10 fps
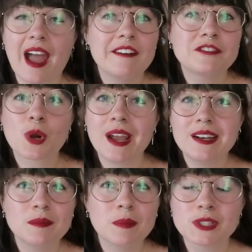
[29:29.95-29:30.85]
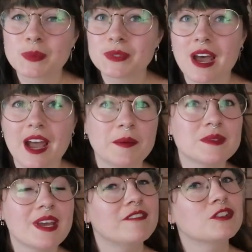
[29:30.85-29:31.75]
I've tried it multiple
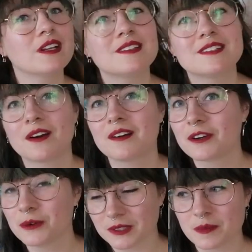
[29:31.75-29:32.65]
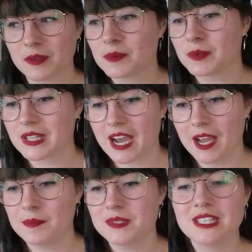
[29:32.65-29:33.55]
times. I've tried starting quilts multiple
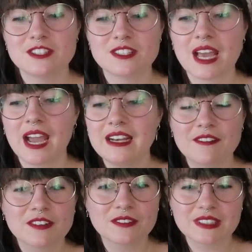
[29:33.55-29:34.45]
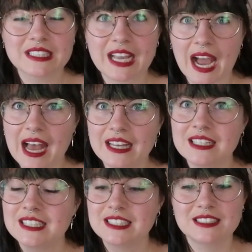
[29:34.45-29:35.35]
times. It just I never really got
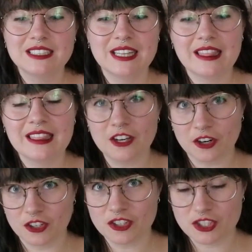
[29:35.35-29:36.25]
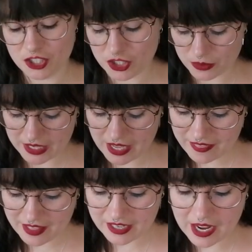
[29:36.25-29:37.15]
the urge to do it.
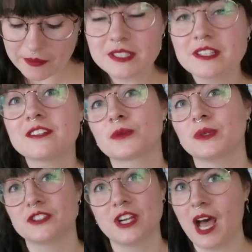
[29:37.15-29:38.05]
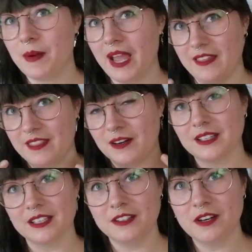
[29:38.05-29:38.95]
And then I went to this quilt shop and they were
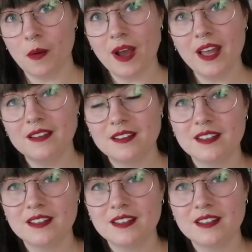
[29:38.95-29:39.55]
like, "You know what?